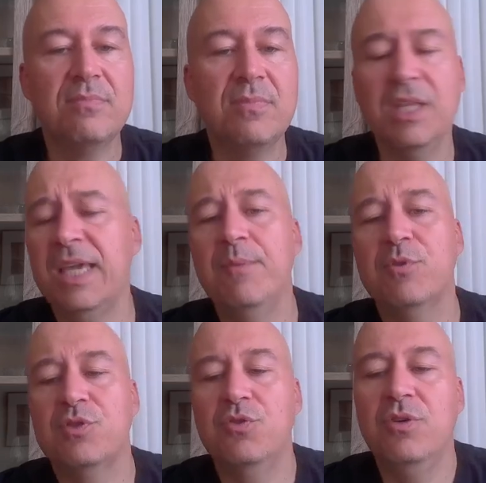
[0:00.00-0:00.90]
The game
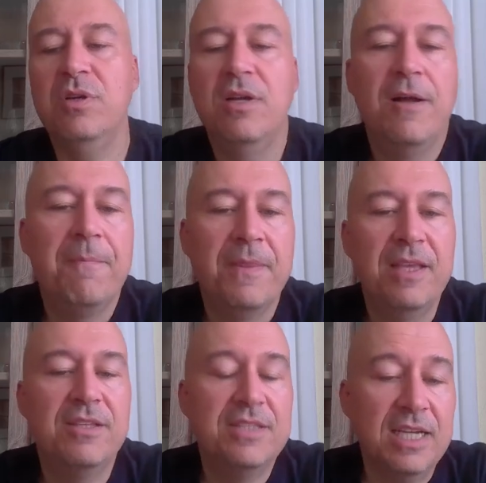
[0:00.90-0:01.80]
was drawn,
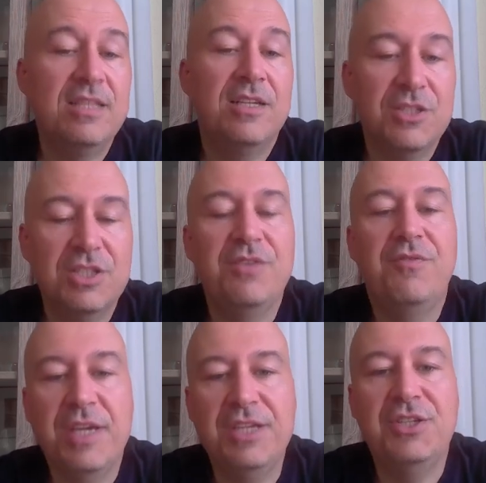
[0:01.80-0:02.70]
and the tactical
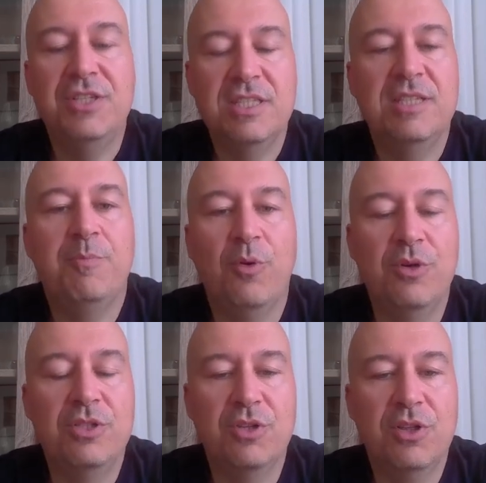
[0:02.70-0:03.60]
justification is the
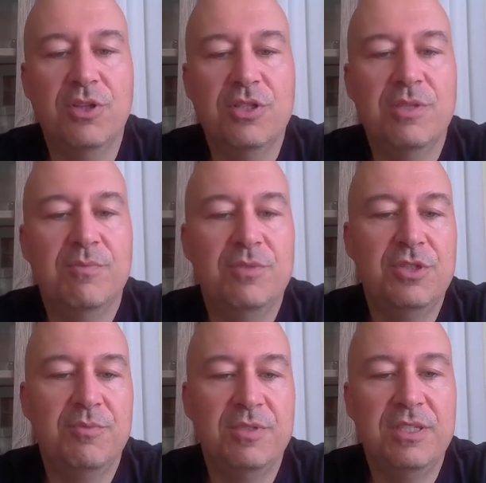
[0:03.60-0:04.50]
pawn is not lost.
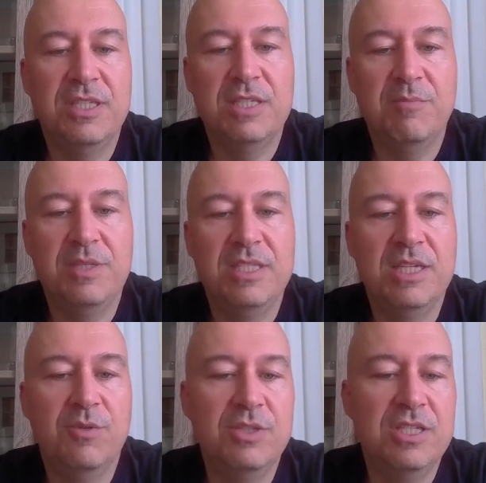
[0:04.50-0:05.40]
Bishop c6,
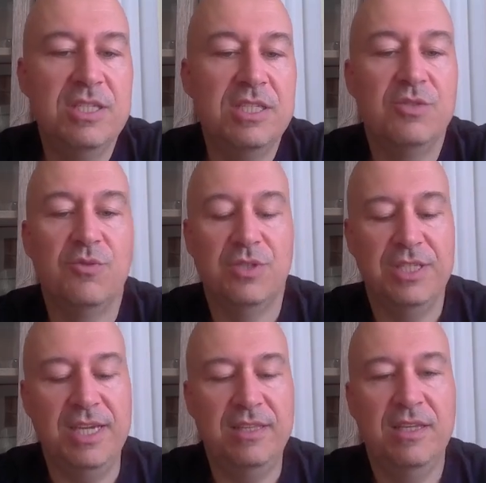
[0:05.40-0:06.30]
bc, queen c6, rook
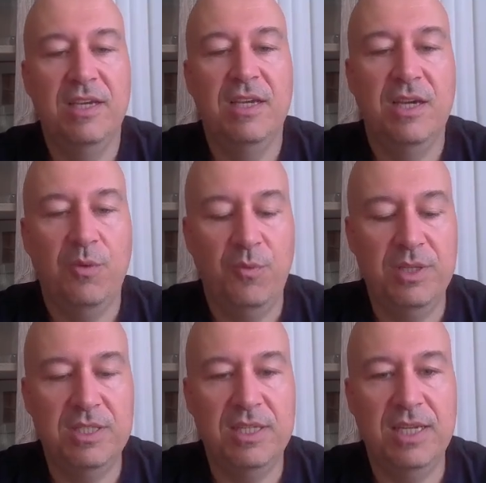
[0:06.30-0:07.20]
c8
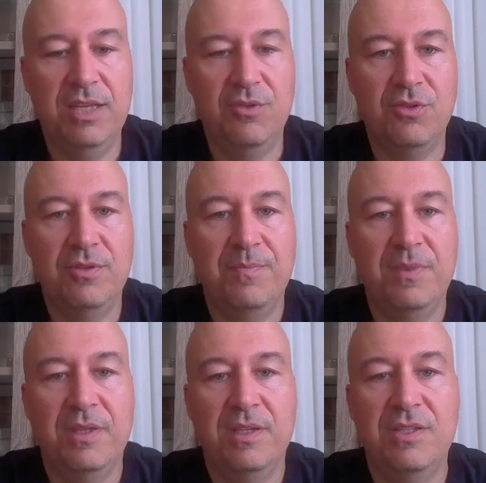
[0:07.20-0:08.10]
wins the knight on
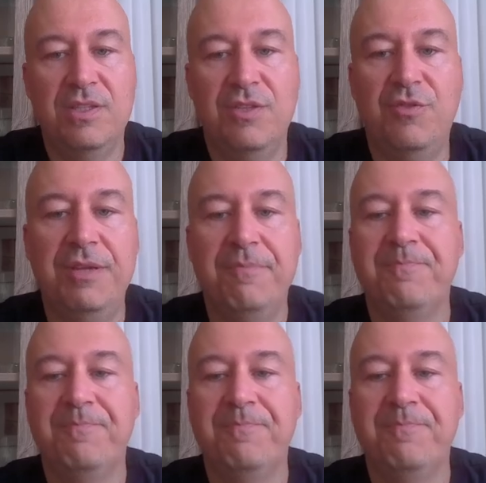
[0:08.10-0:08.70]
c3.